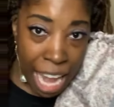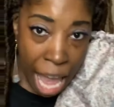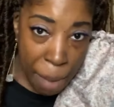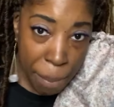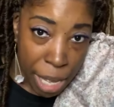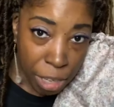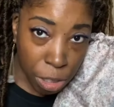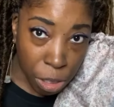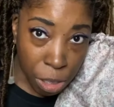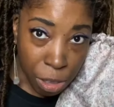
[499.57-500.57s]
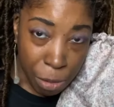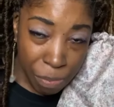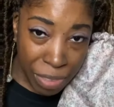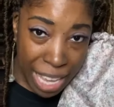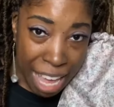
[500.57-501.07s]
a bundle
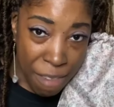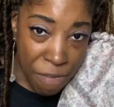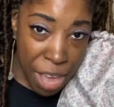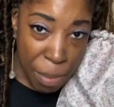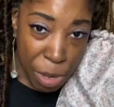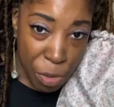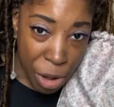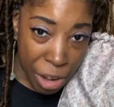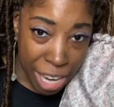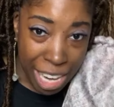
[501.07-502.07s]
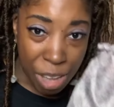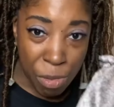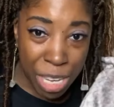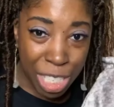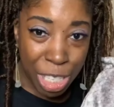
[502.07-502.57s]
in February,
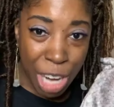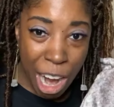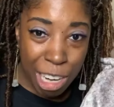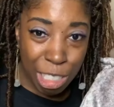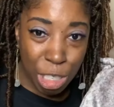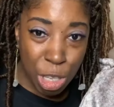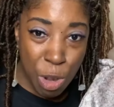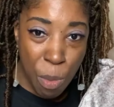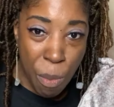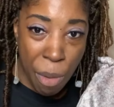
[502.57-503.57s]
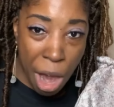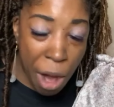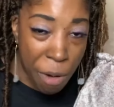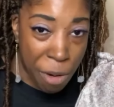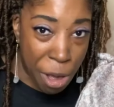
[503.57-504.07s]
which starts
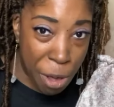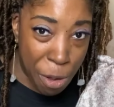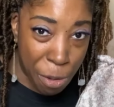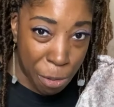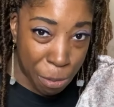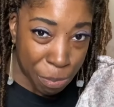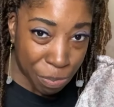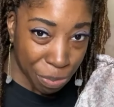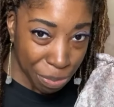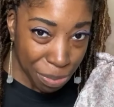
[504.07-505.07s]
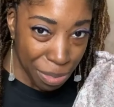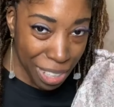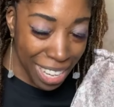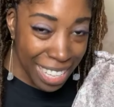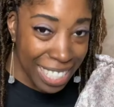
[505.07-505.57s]
tomorrow.
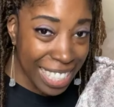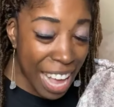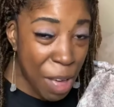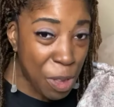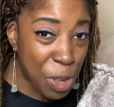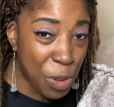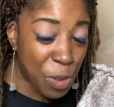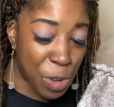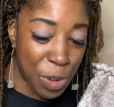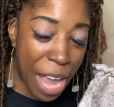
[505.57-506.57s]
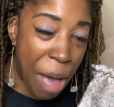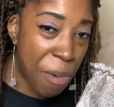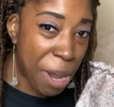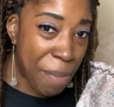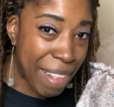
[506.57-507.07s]
So you do not
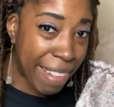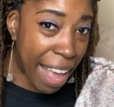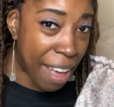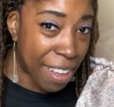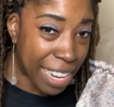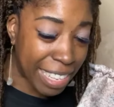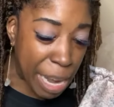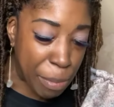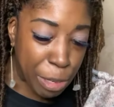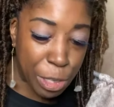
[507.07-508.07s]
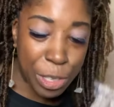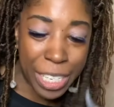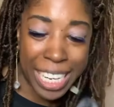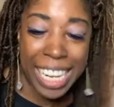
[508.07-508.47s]
want to miss out on this opportunity.